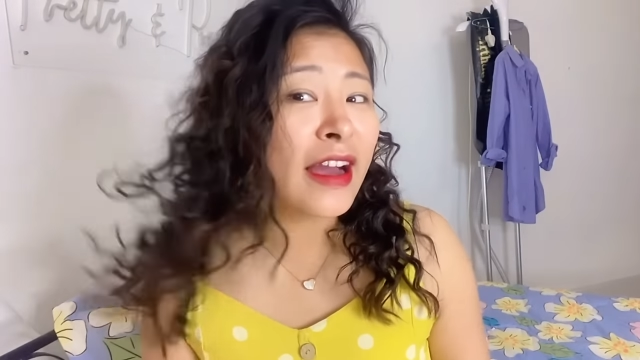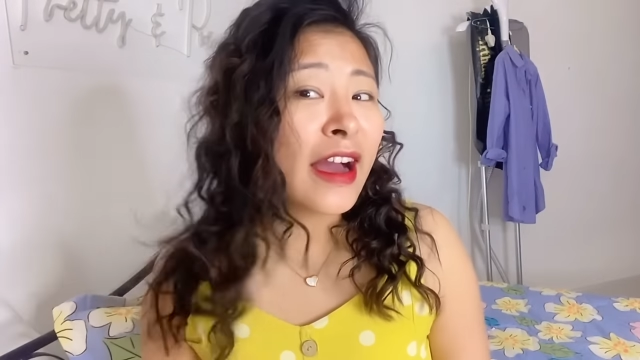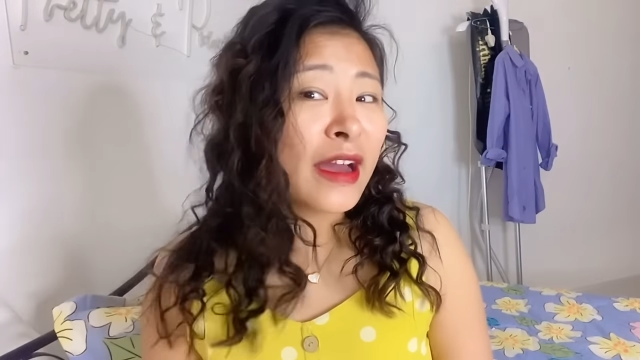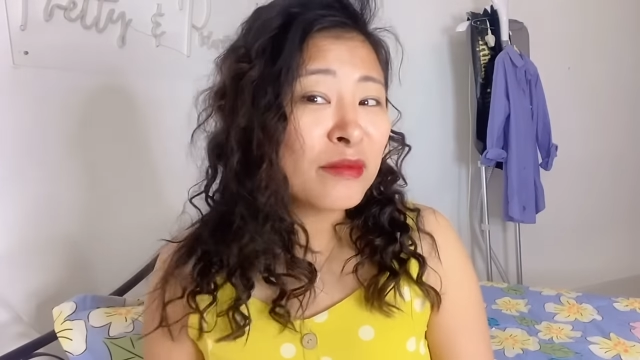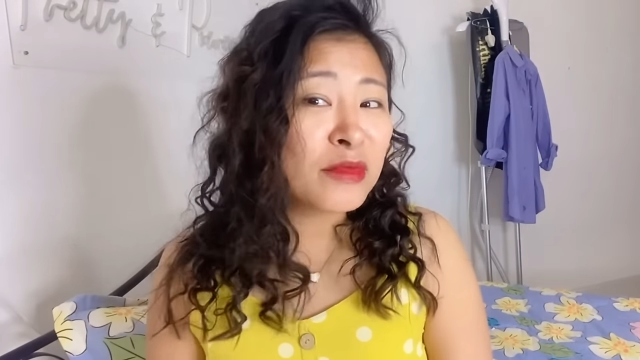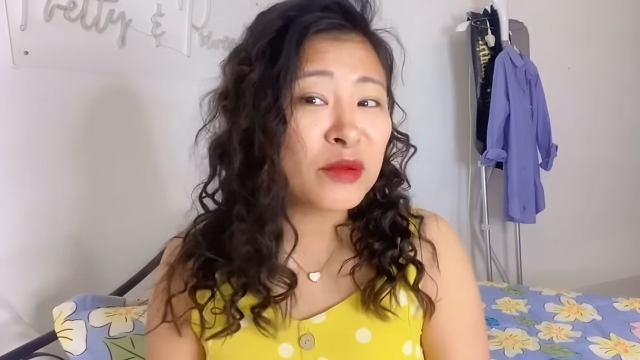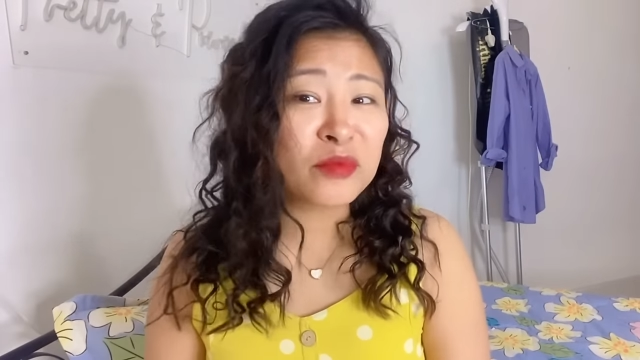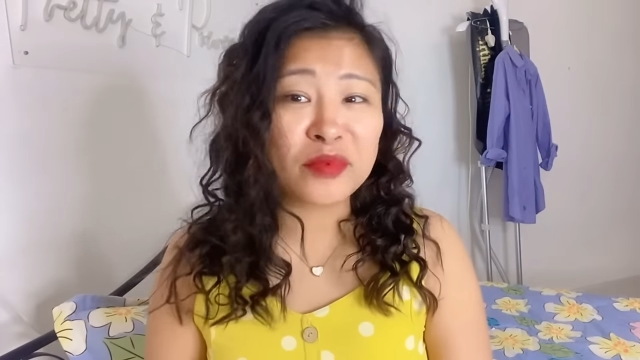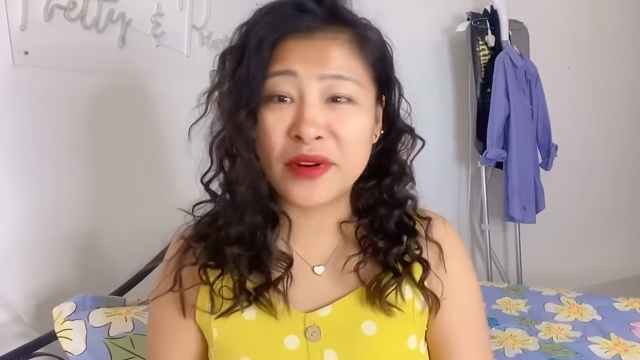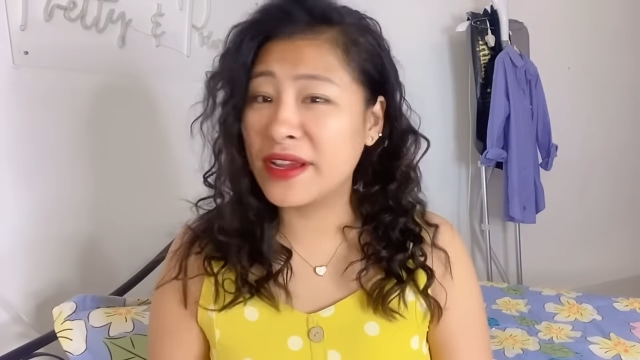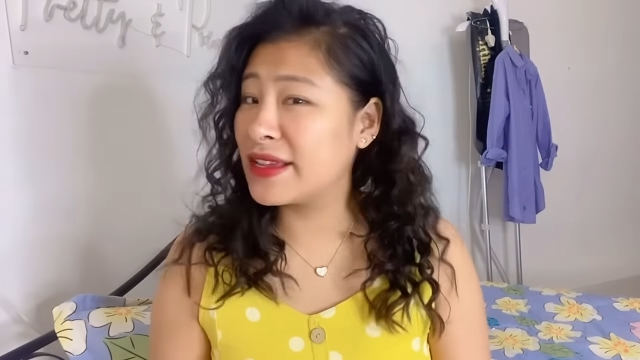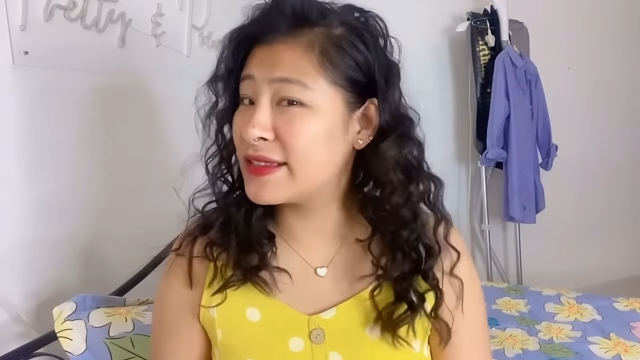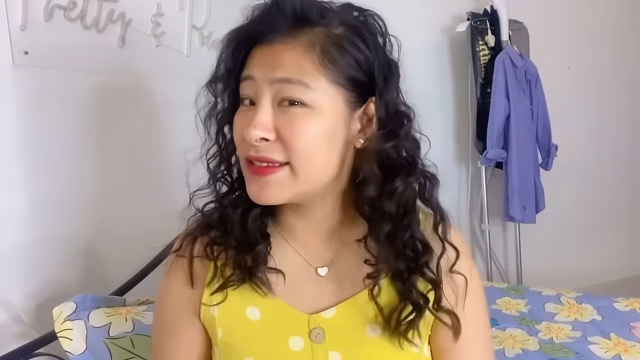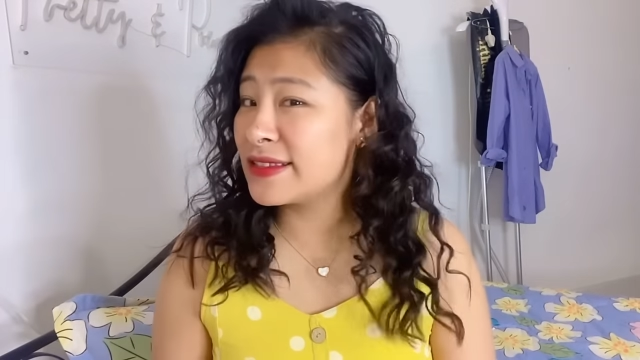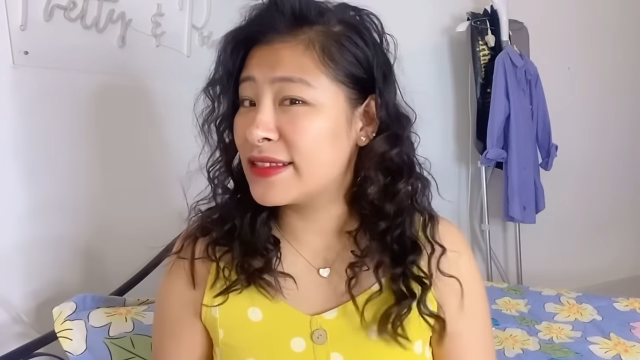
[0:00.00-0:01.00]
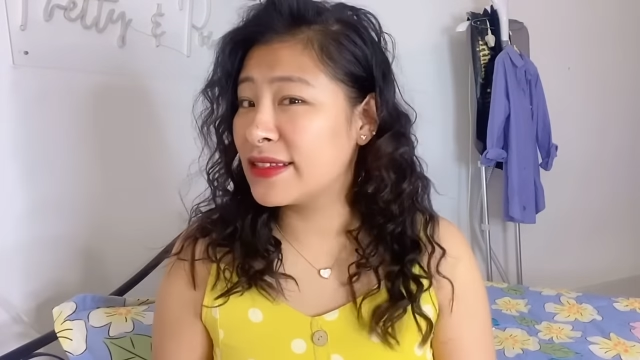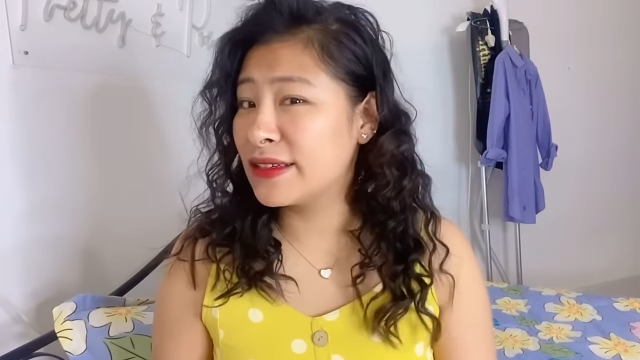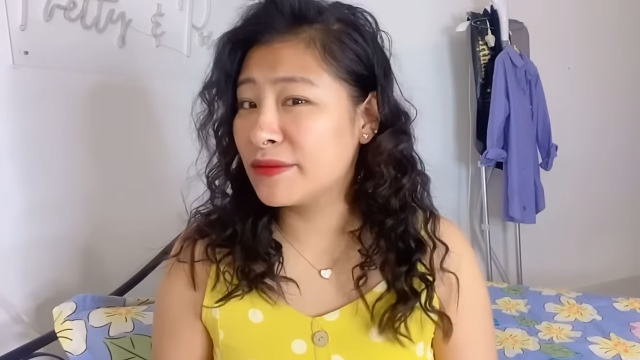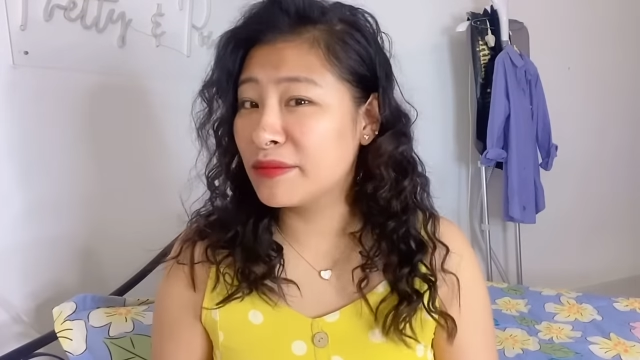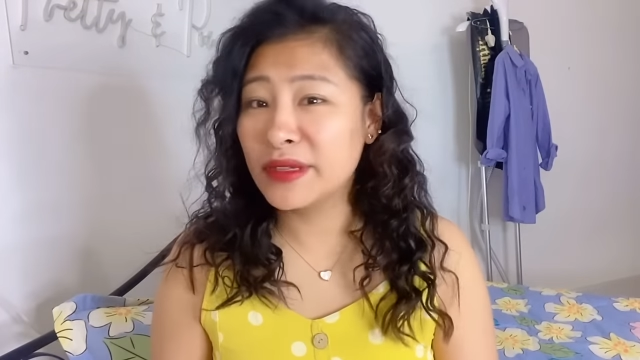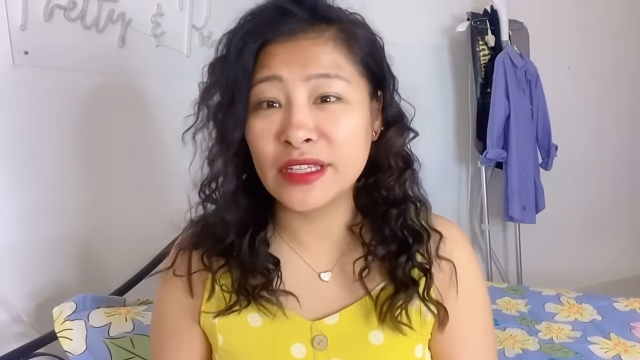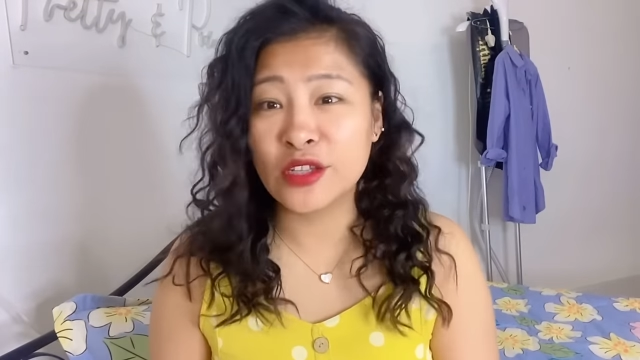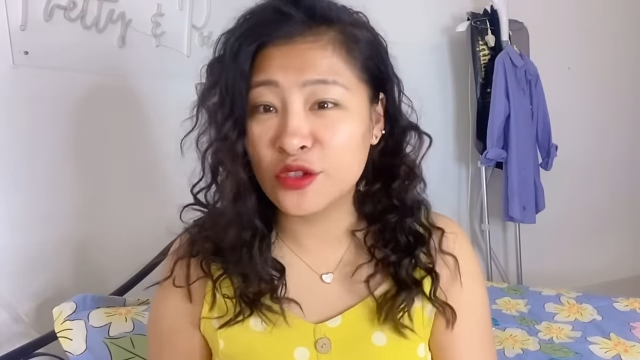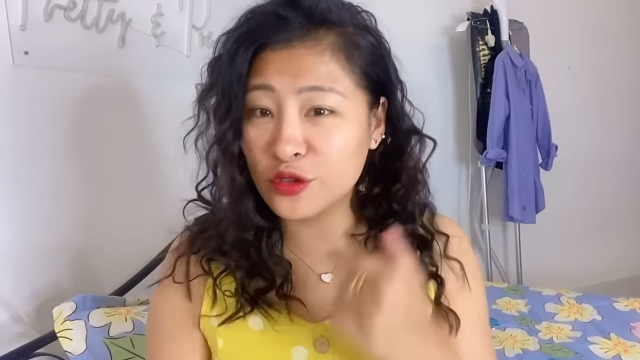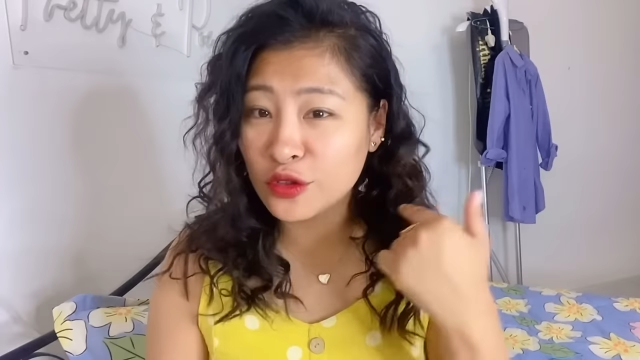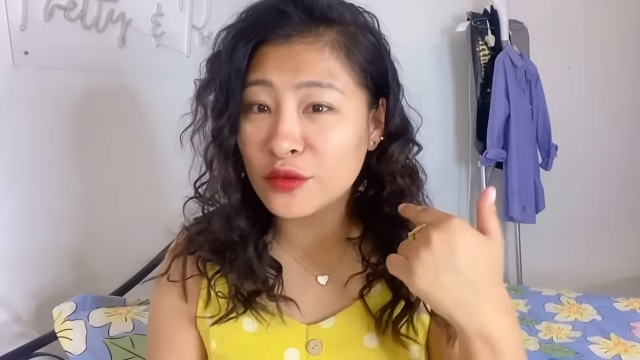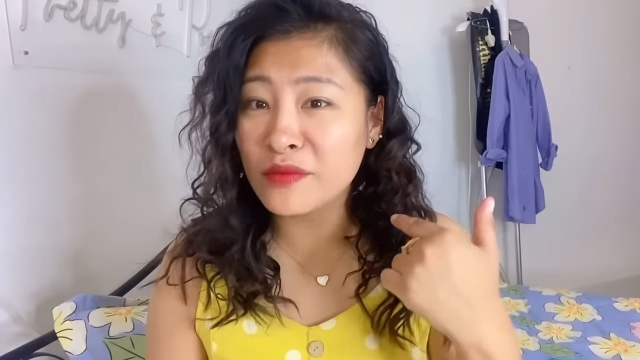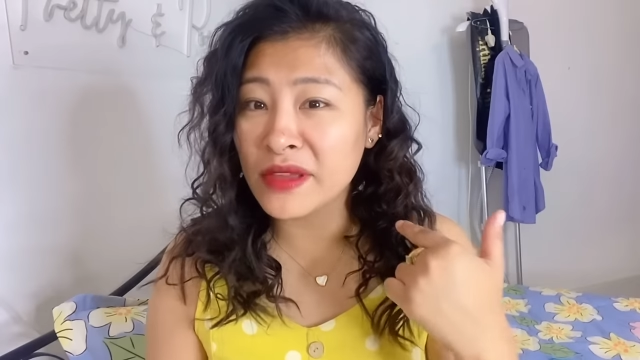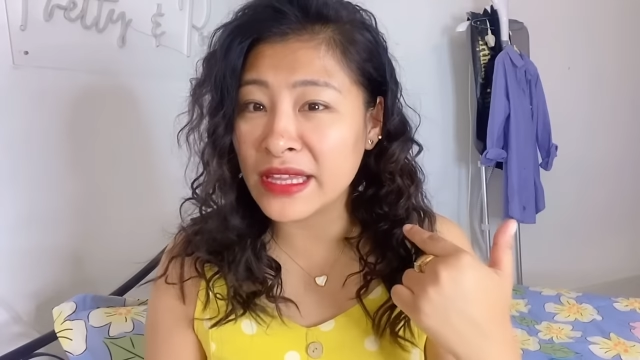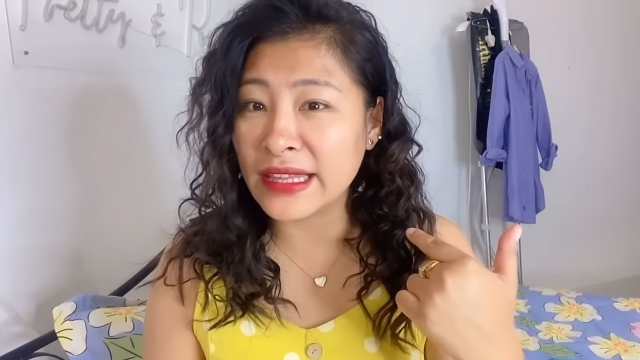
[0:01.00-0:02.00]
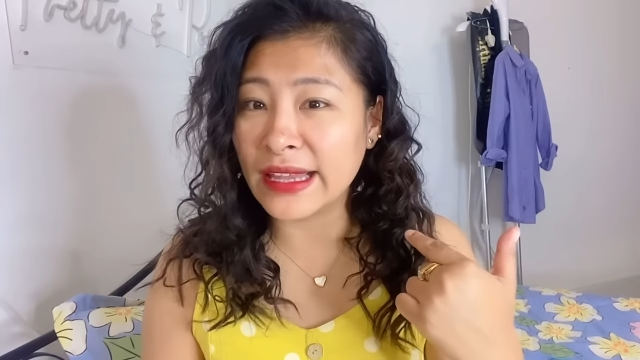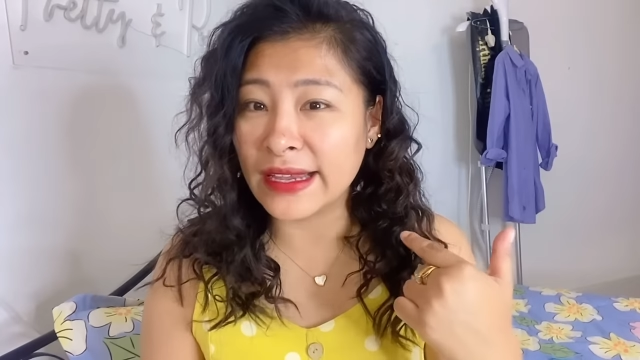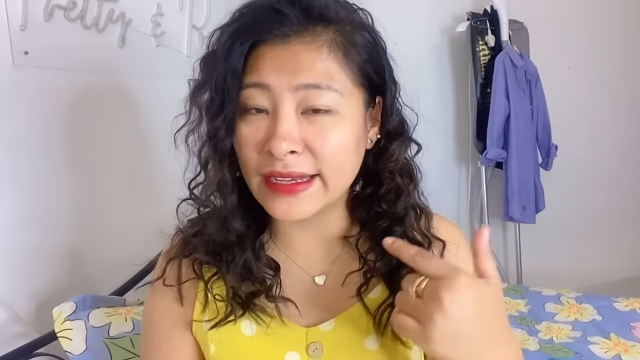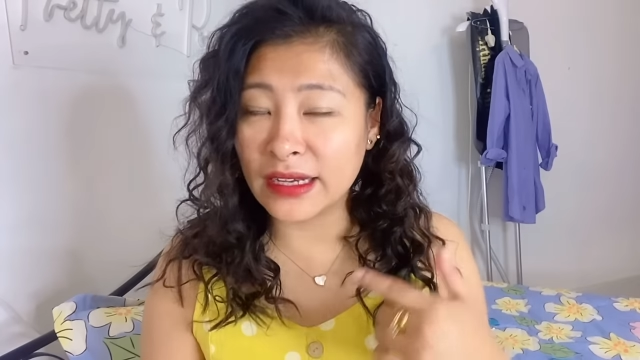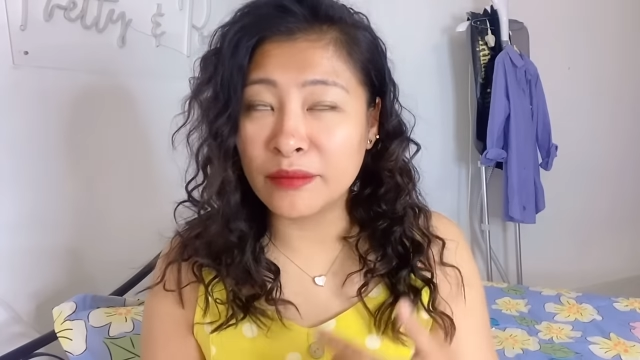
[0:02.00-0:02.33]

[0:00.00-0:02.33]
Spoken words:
I'm impressed. But it took me like